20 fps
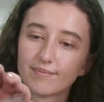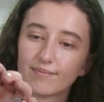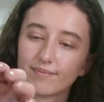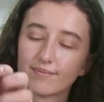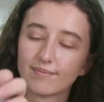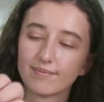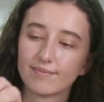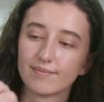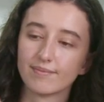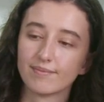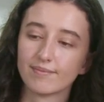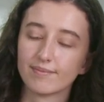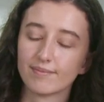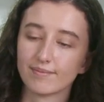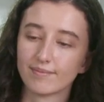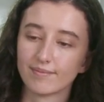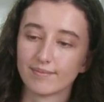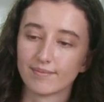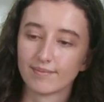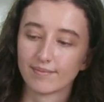
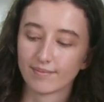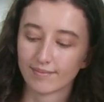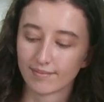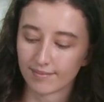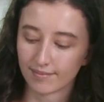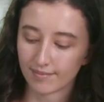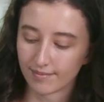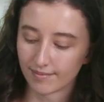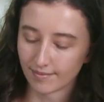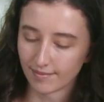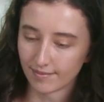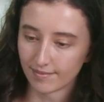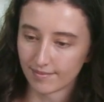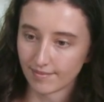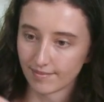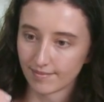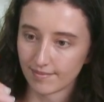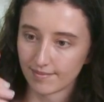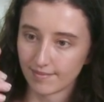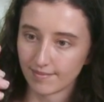
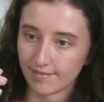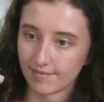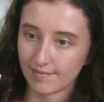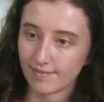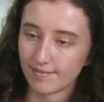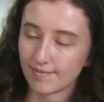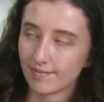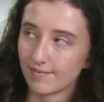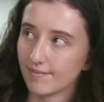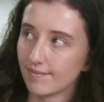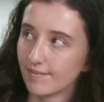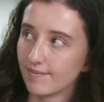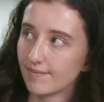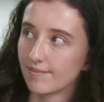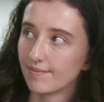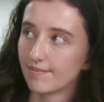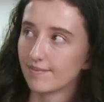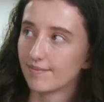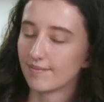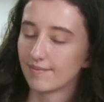
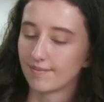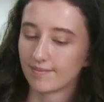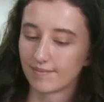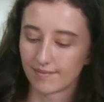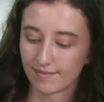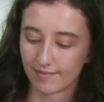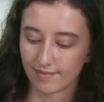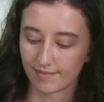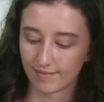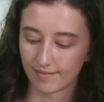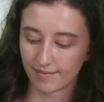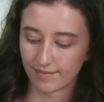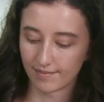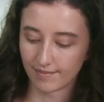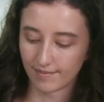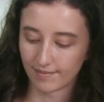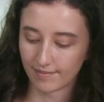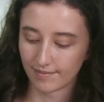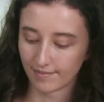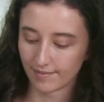
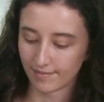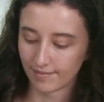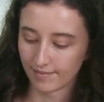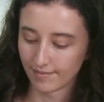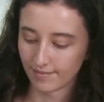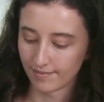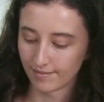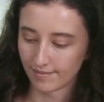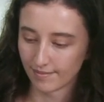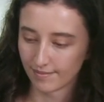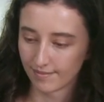(silent)